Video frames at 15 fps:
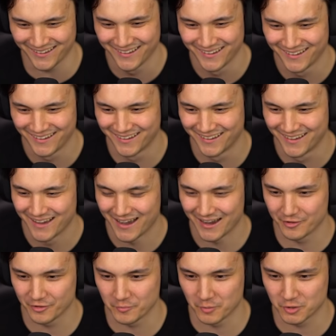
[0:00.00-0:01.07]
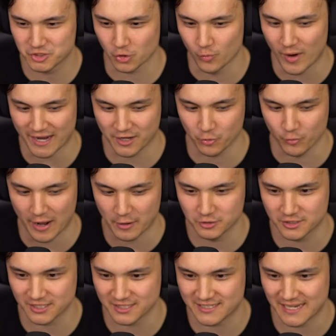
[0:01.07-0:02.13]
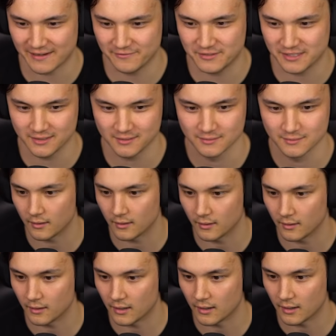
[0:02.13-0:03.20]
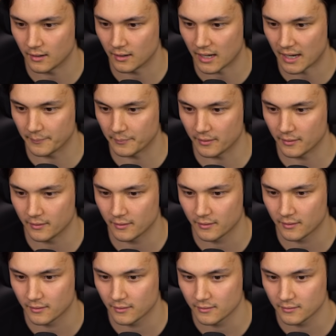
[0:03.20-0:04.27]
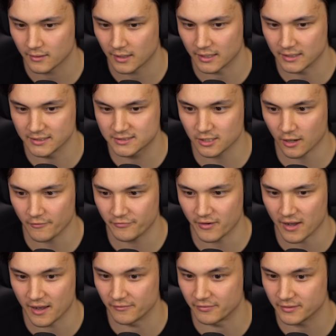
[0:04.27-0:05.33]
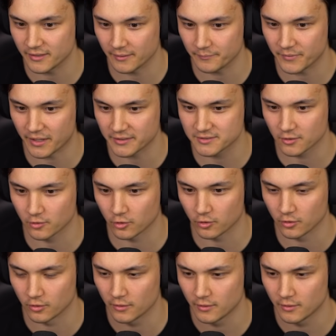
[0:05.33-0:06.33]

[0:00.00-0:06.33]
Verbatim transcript: I know the most direct route to safety. Told you, at least top 5. At least top 5. Yep, that is the goal.